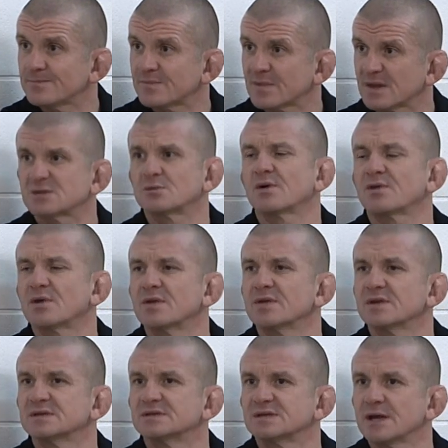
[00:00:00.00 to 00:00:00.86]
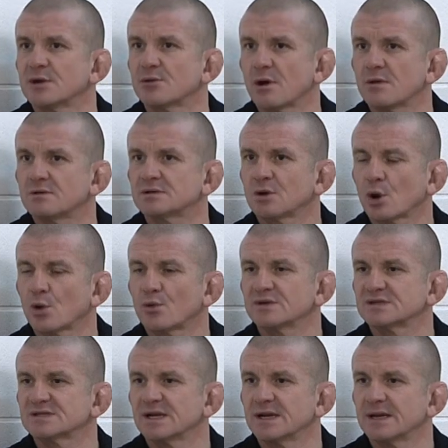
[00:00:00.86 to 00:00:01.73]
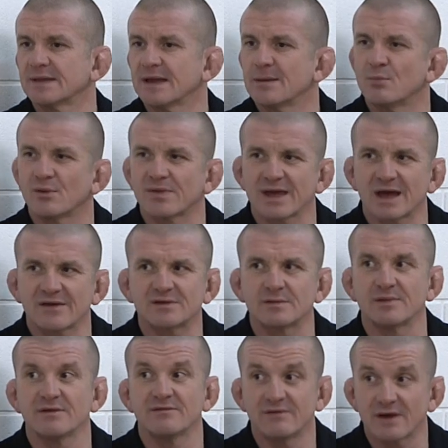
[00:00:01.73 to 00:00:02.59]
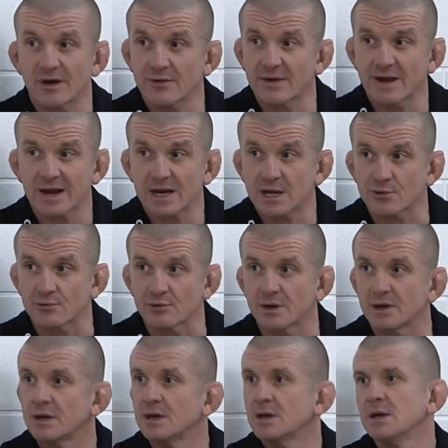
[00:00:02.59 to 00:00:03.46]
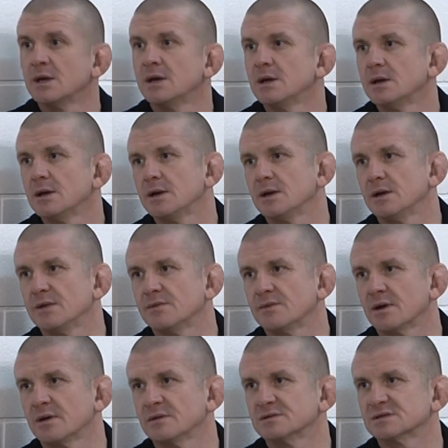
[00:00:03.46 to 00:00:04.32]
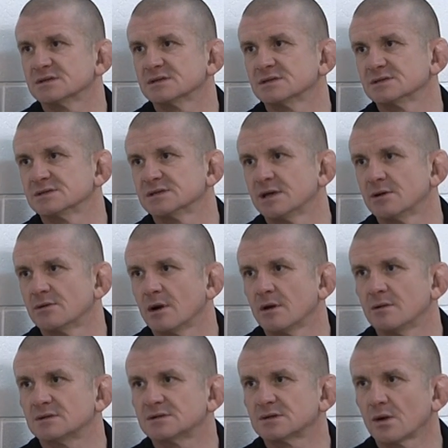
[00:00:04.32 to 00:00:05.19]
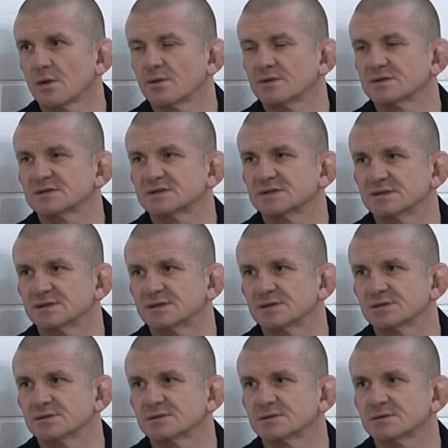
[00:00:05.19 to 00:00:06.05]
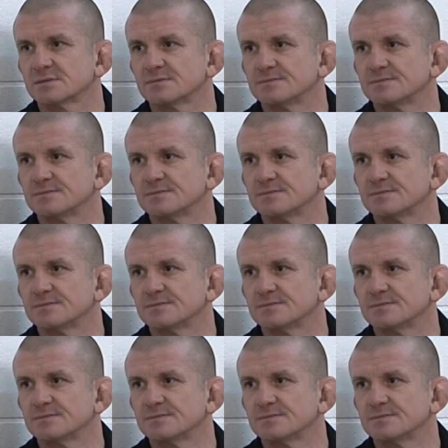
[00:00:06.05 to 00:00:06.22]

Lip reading: So I think there's zero tolerance needed there, but they have to be very accurate in those zero tolerance decisions.